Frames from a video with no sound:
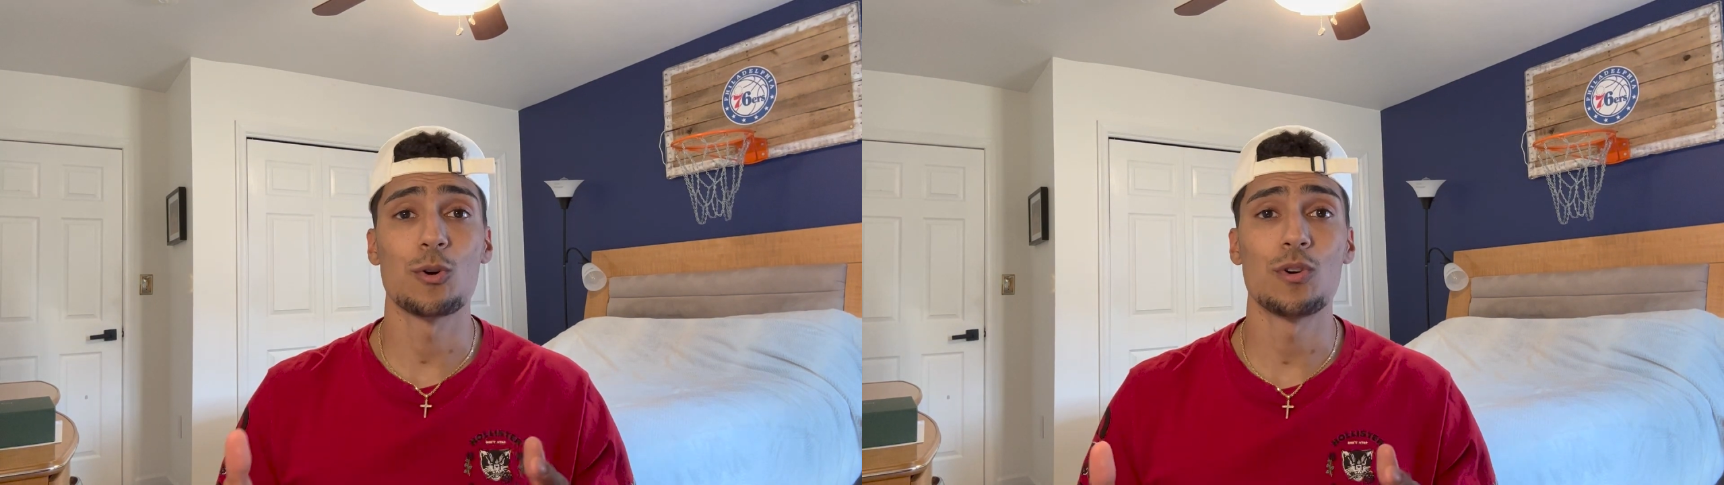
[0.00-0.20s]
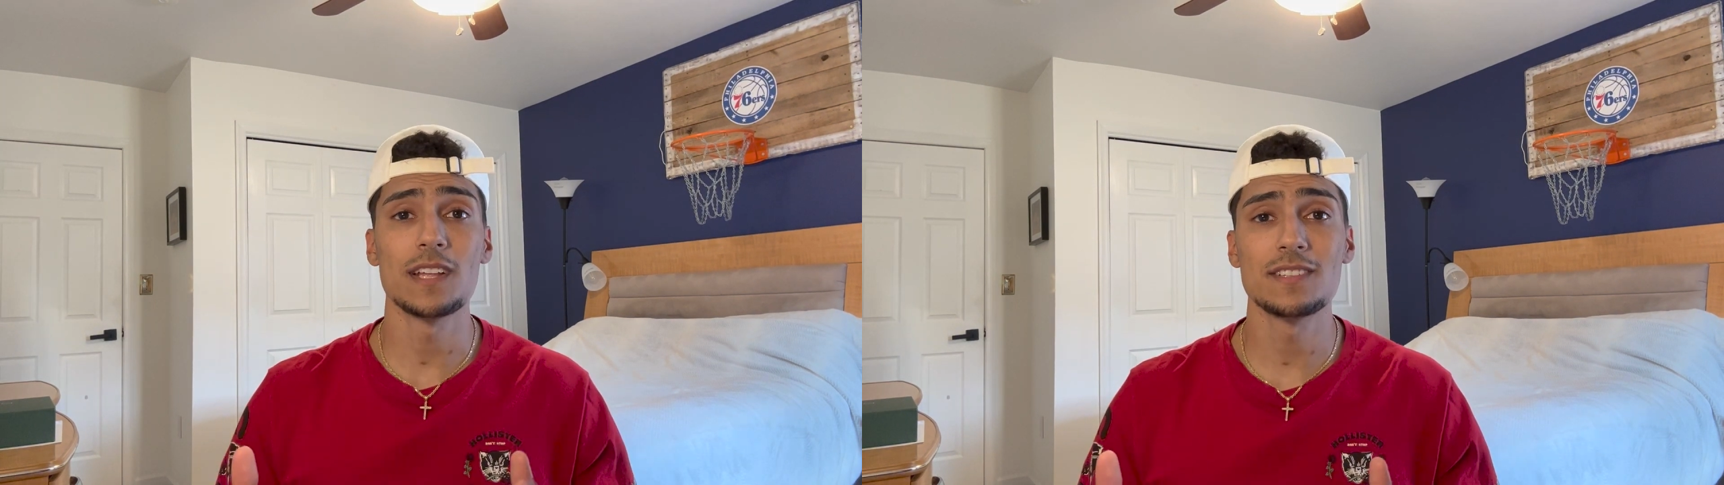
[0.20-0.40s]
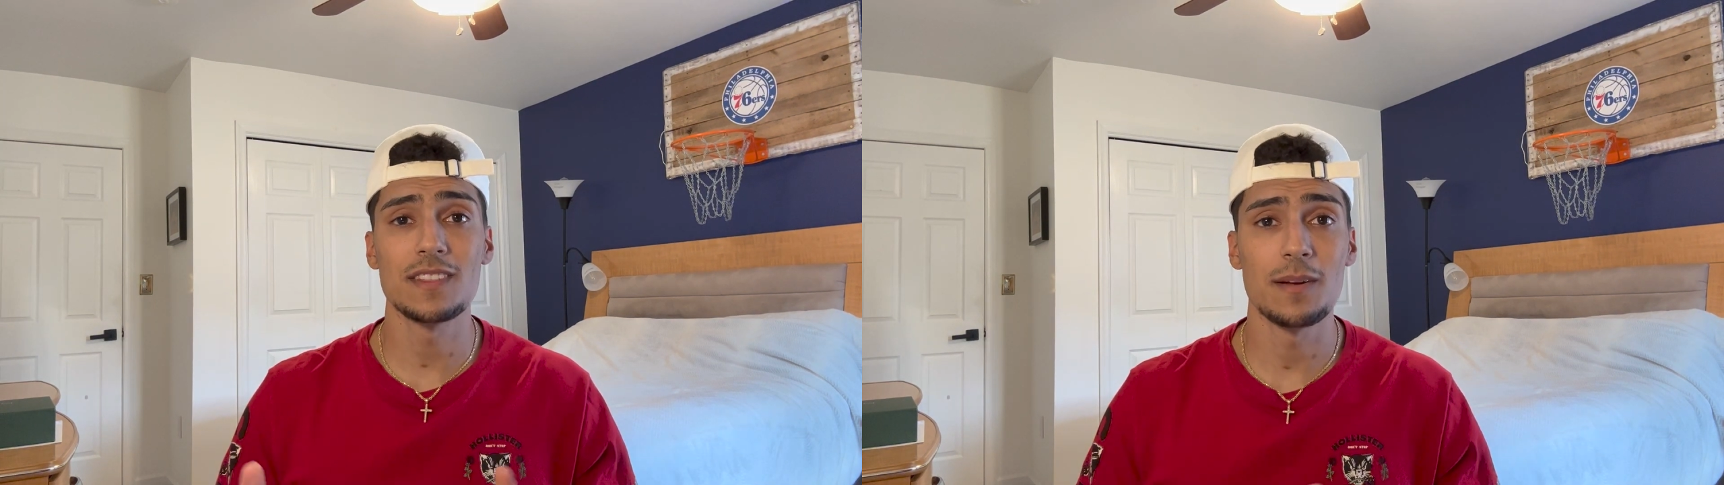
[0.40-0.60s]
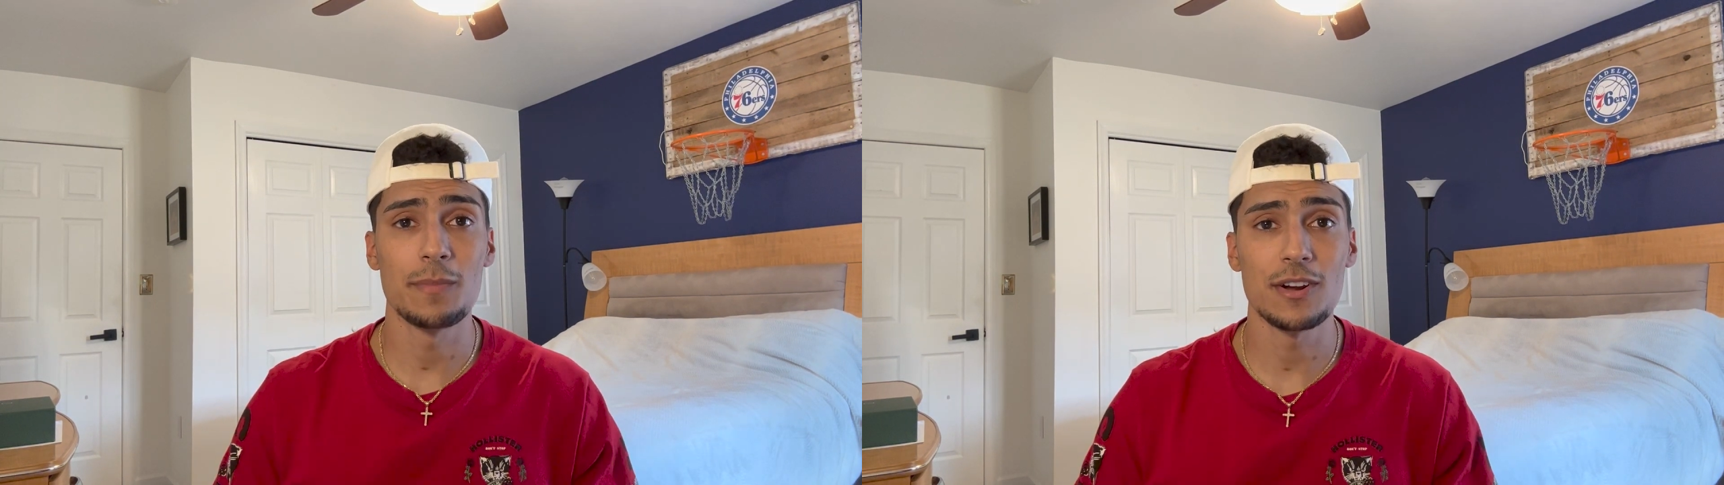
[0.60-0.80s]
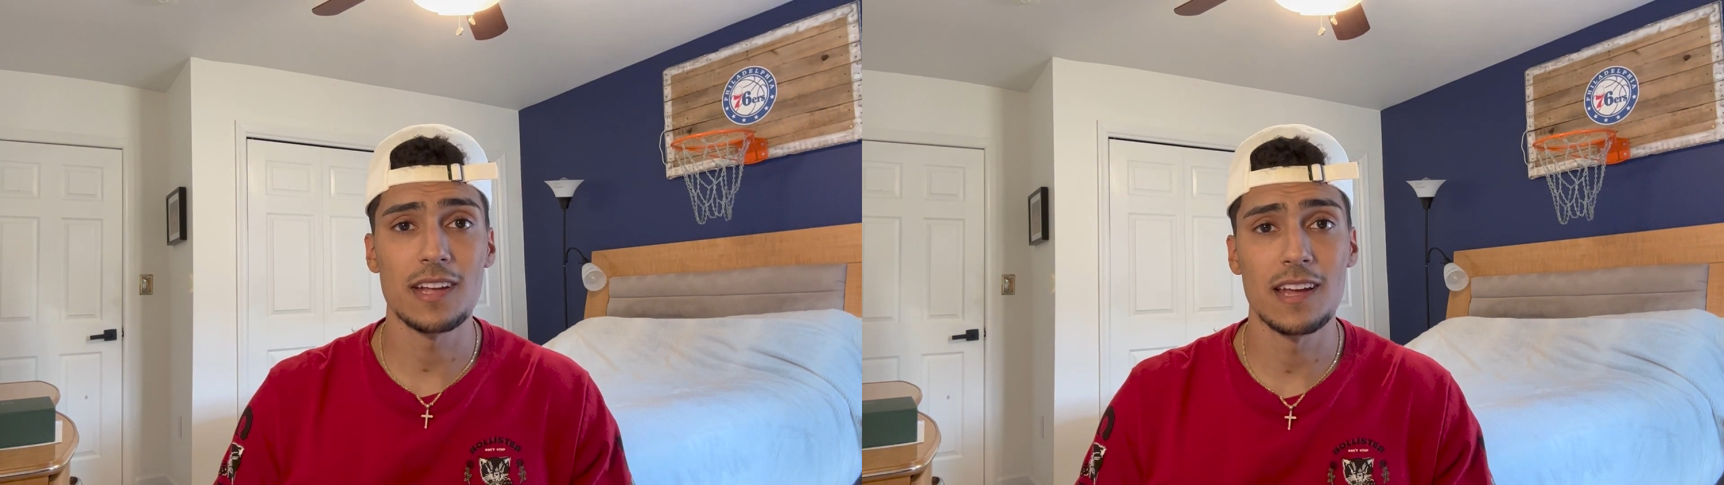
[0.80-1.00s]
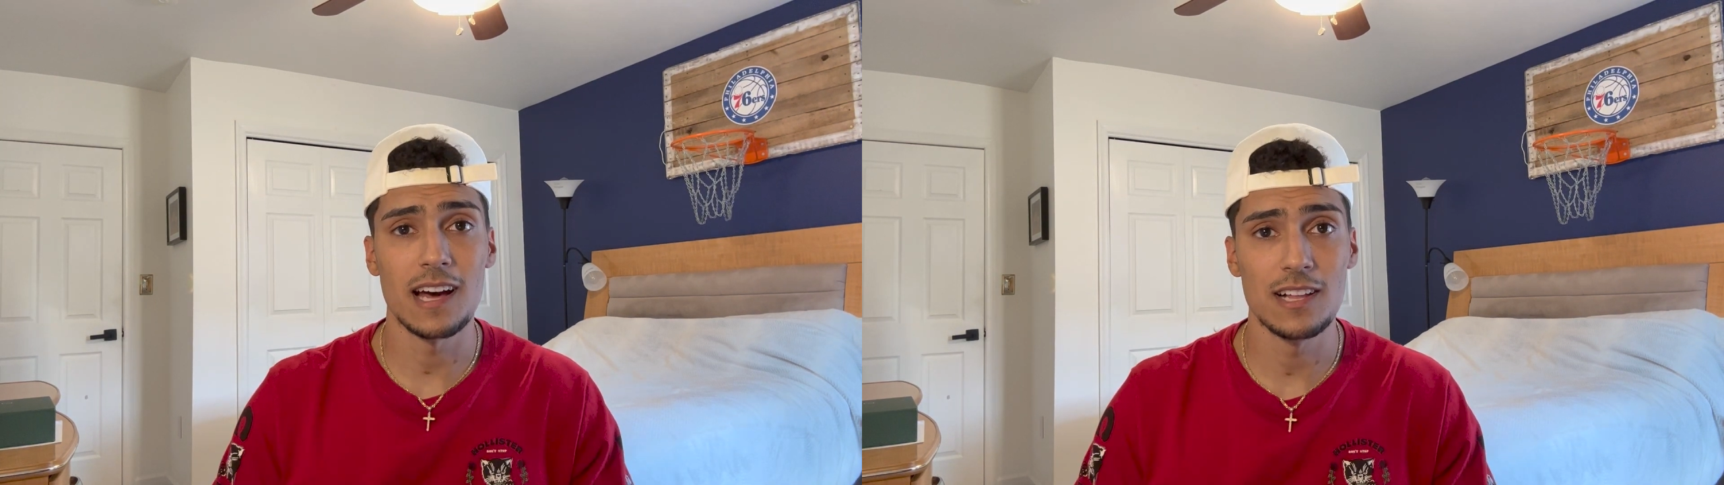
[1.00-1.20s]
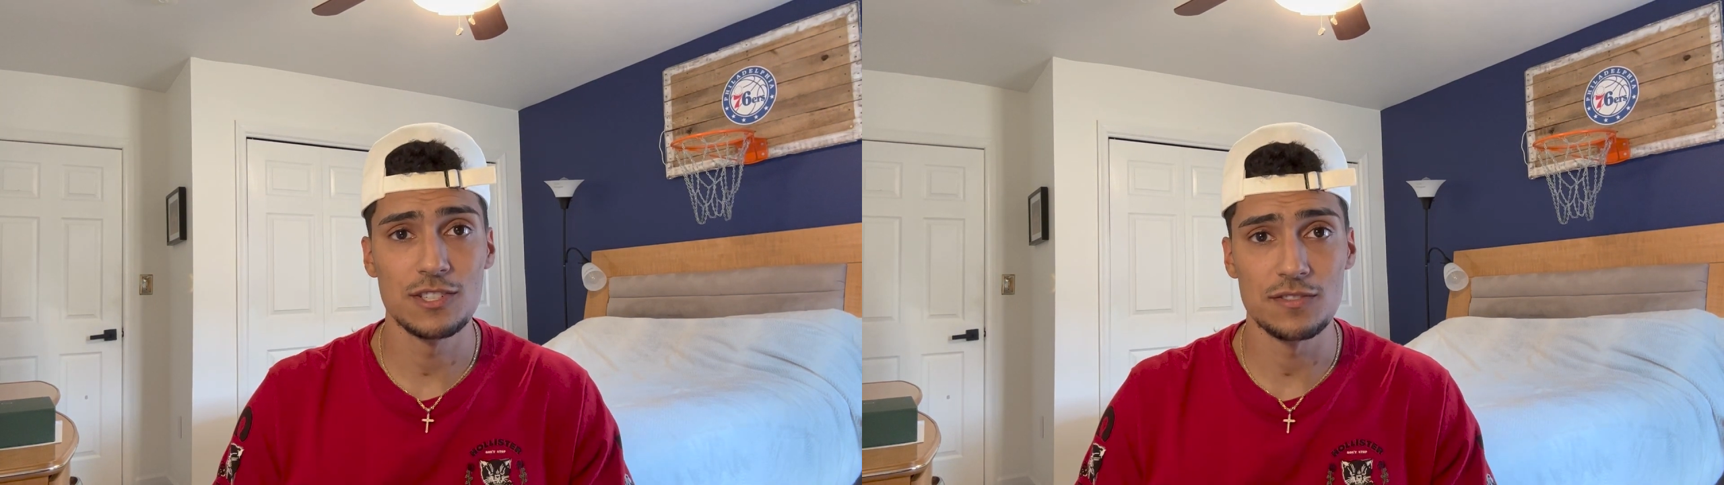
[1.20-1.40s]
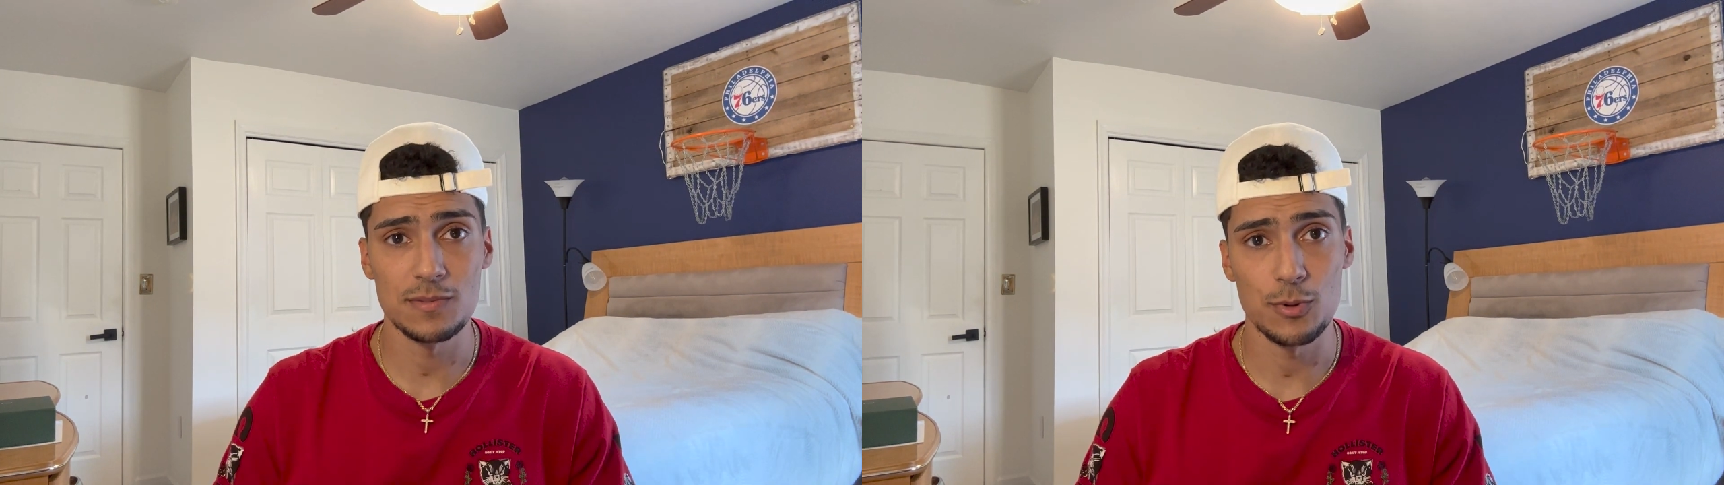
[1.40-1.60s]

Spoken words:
According to the American College